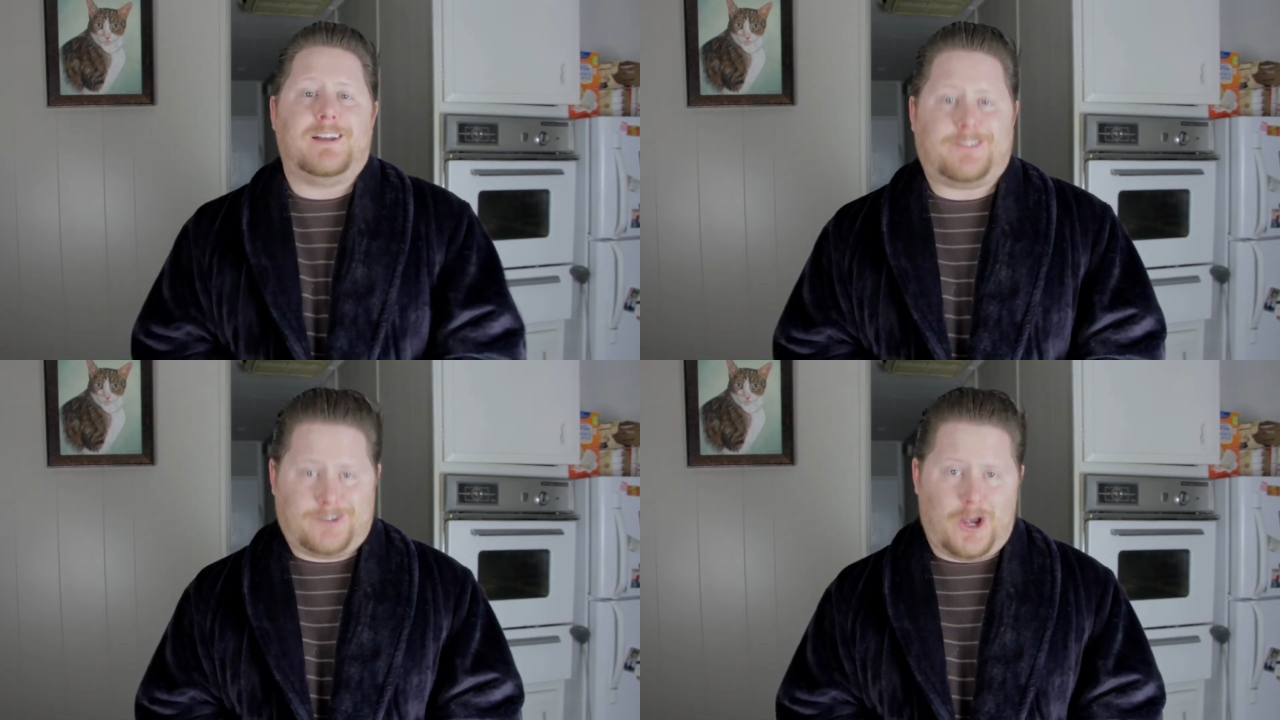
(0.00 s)

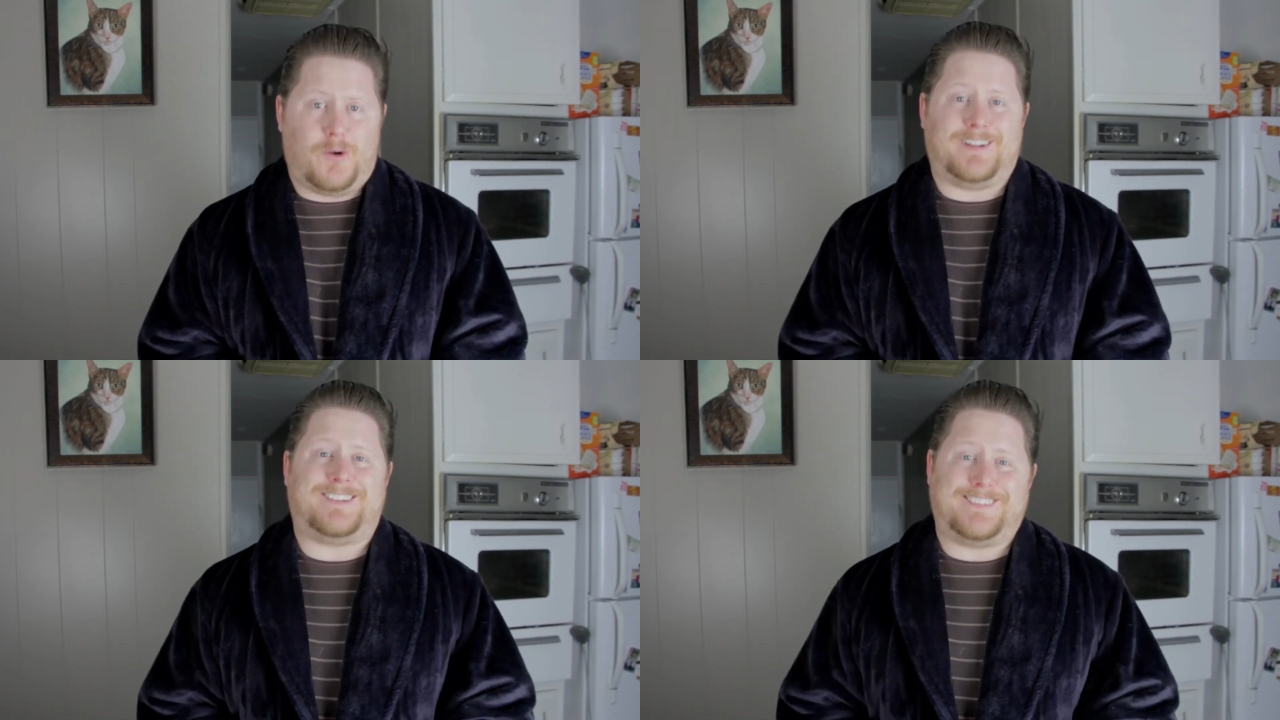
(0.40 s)

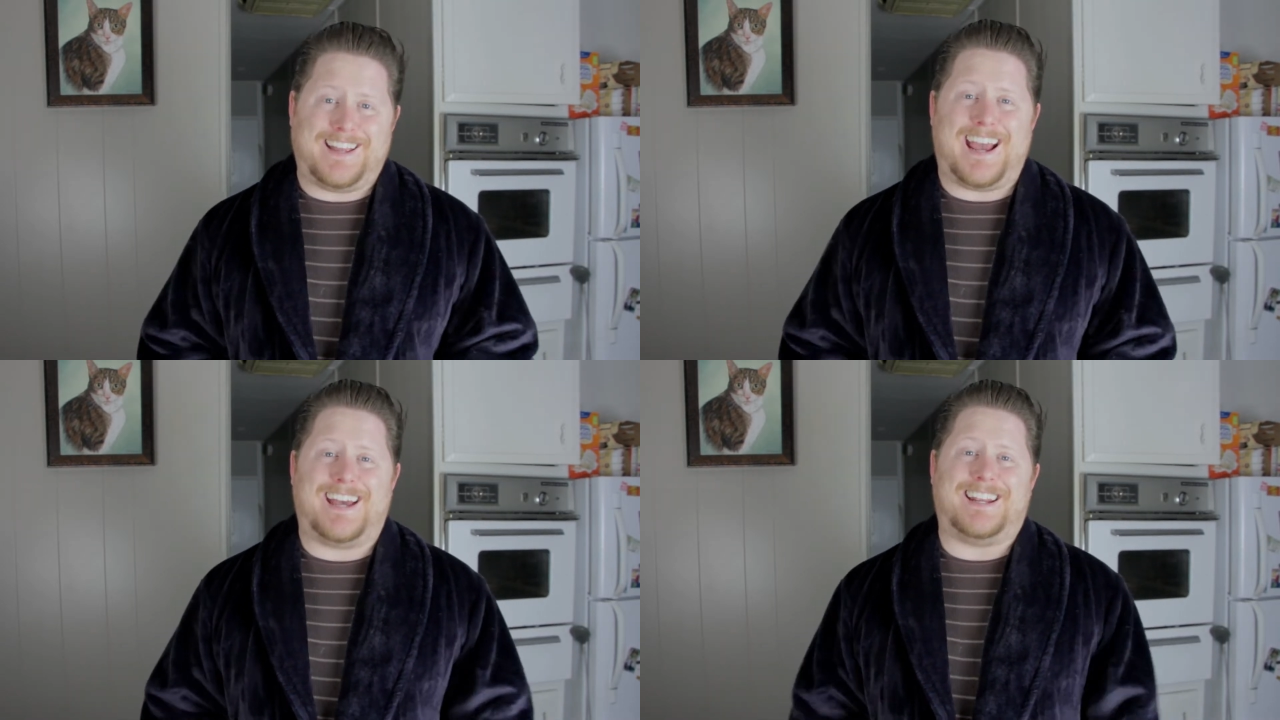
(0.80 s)
so
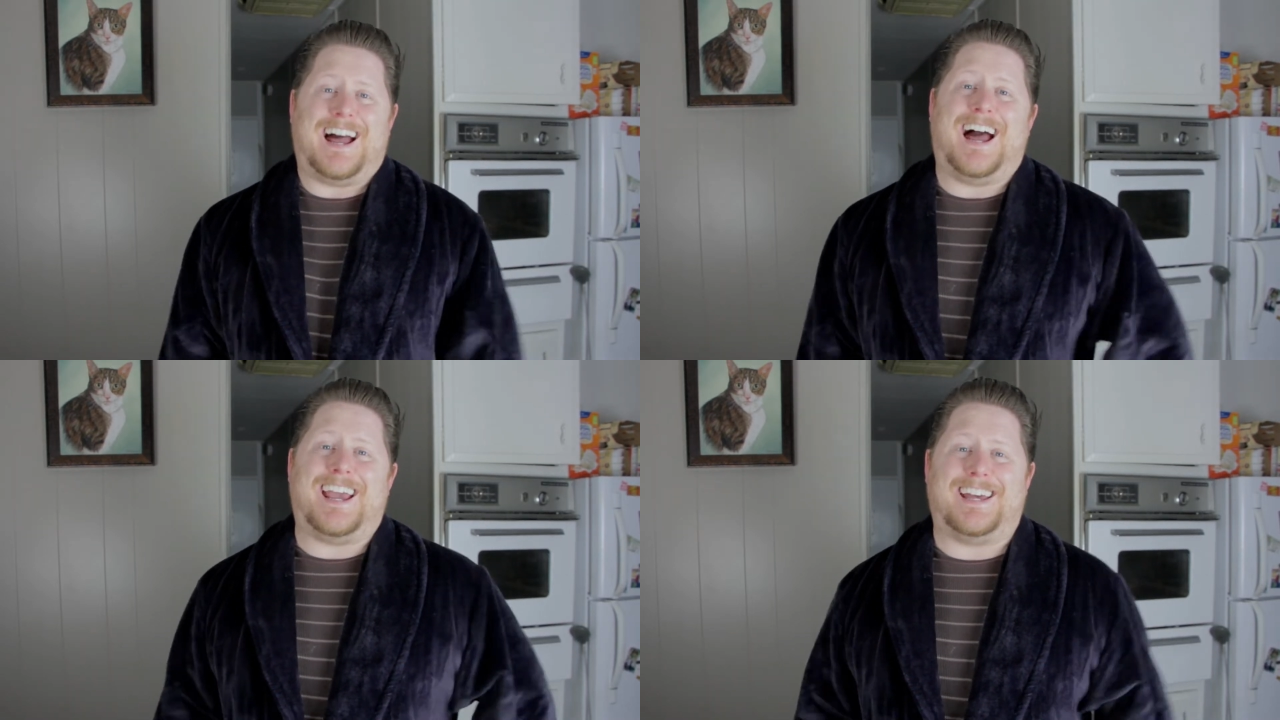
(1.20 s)
instead
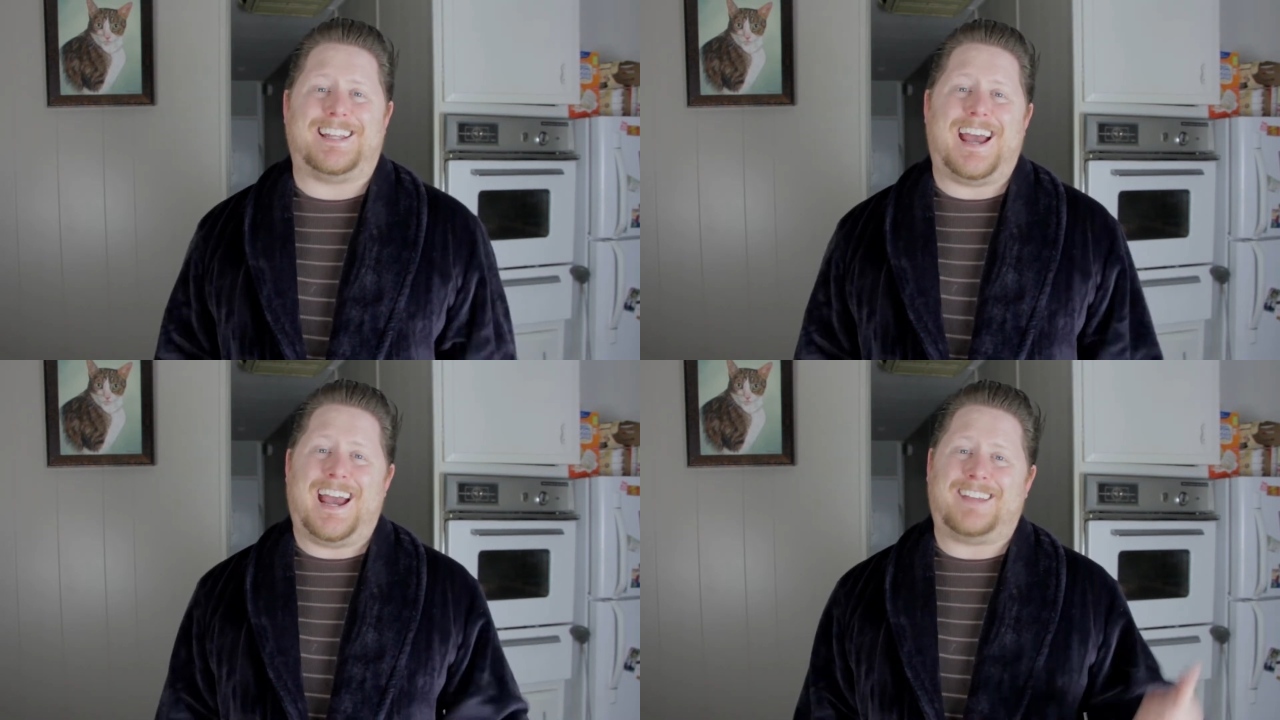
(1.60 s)
I had
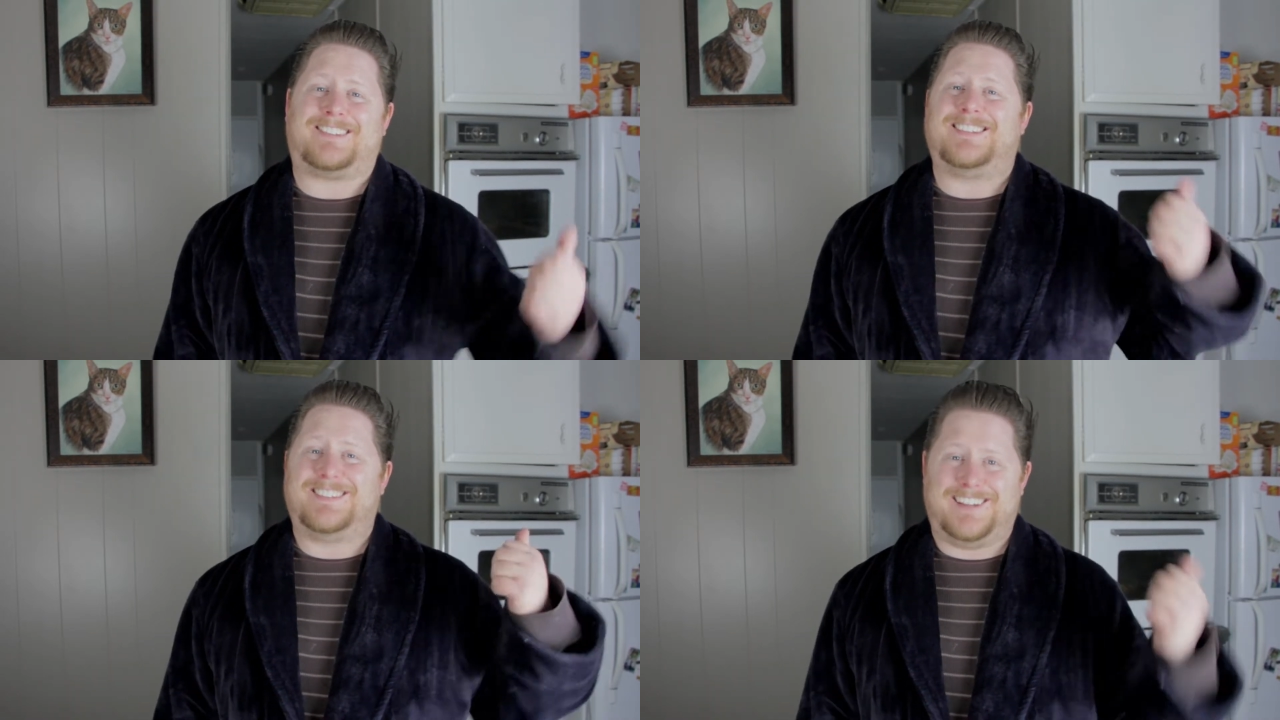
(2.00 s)
to
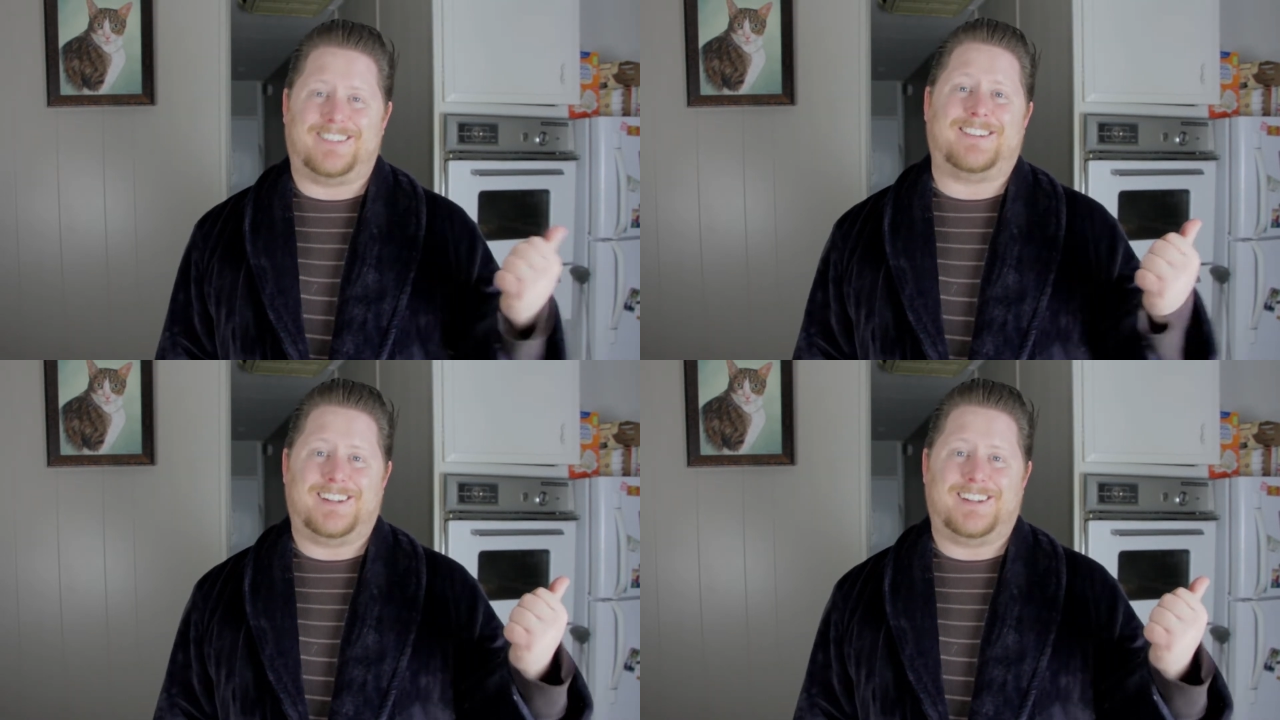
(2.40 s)
ask this